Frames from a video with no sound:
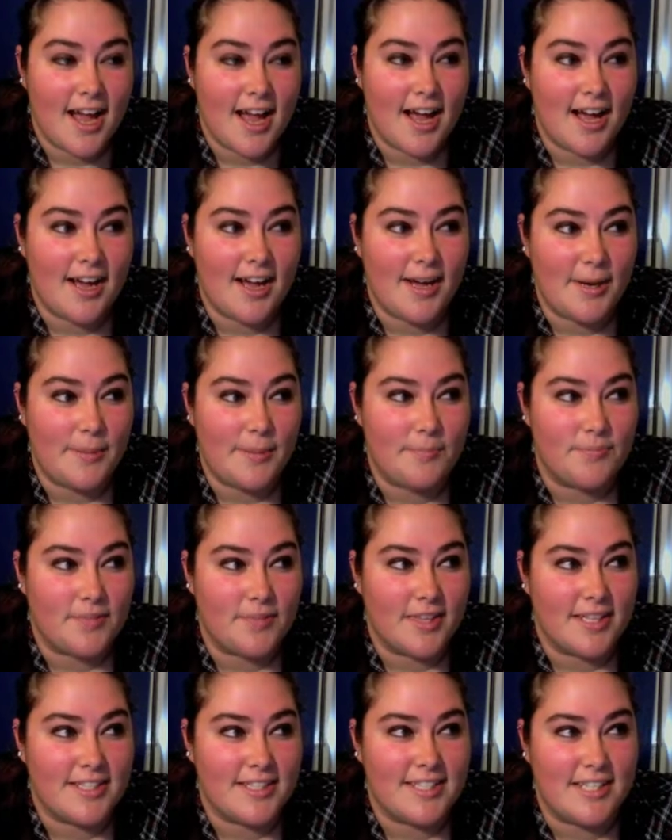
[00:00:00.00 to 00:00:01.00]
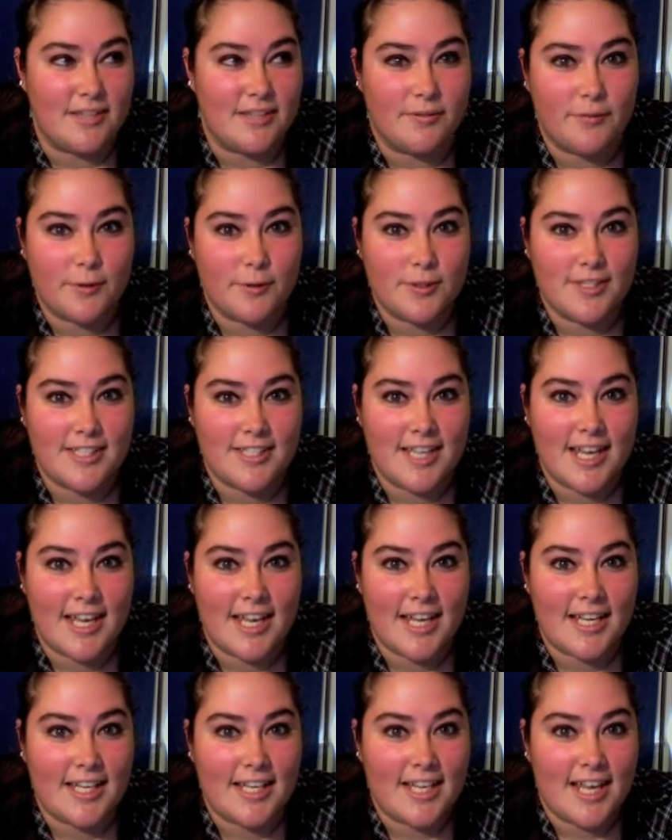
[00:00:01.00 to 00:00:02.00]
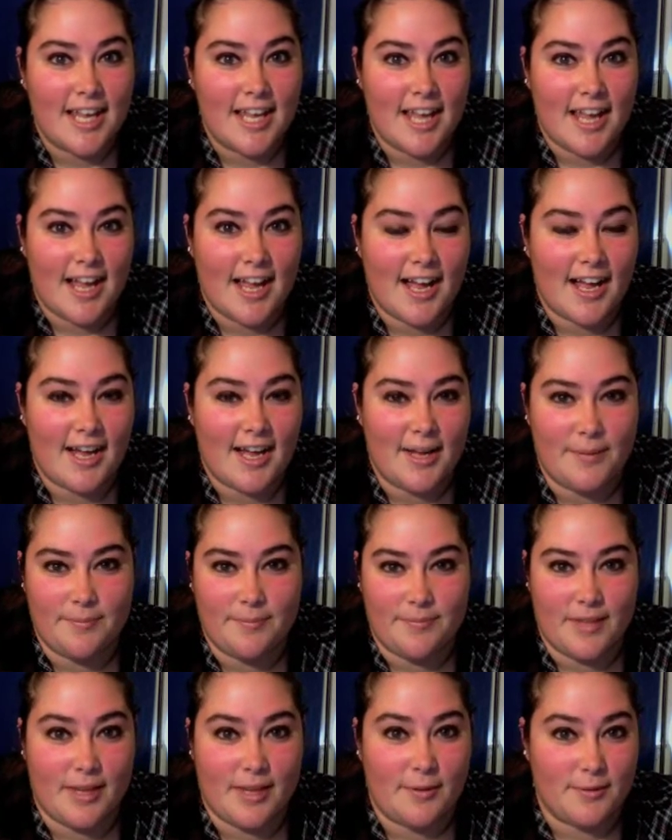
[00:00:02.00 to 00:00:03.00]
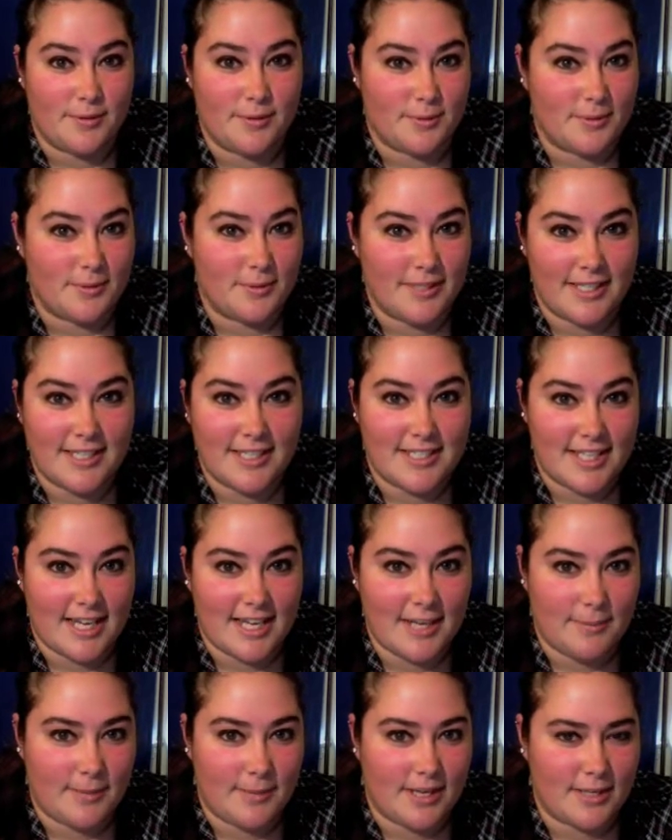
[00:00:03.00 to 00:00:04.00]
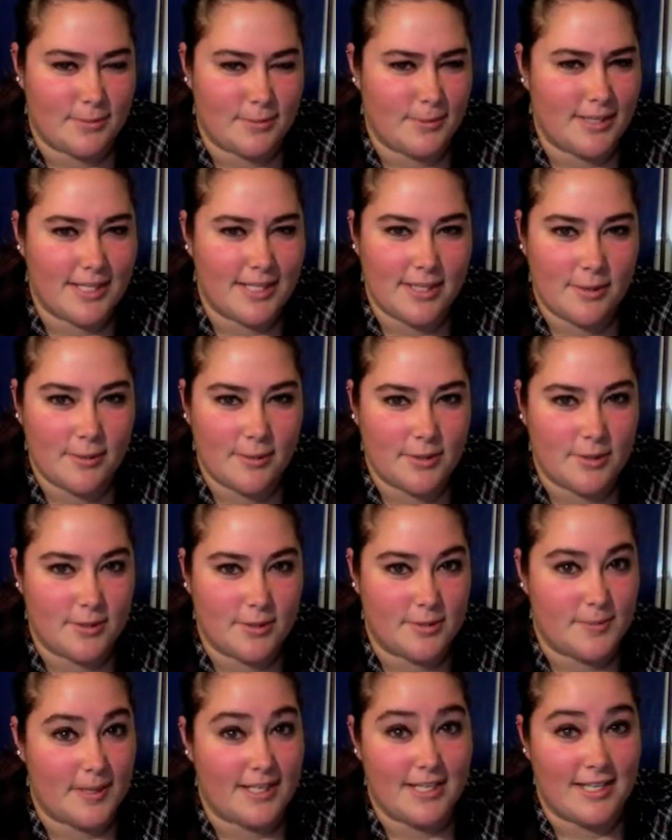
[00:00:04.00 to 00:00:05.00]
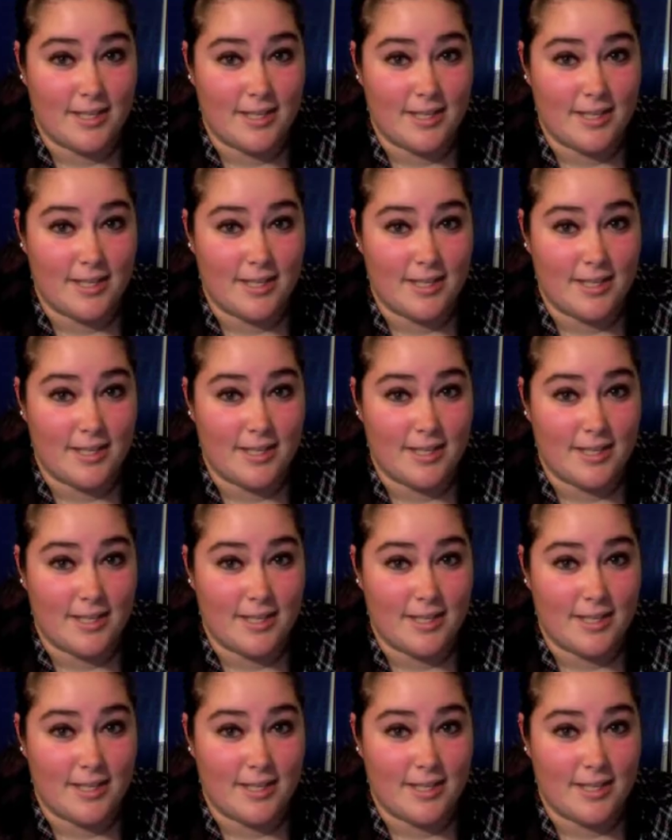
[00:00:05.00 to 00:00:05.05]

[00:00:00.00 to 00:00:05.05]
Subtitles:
Let's see, the first day, it was really exciting because we didn't know what to expect.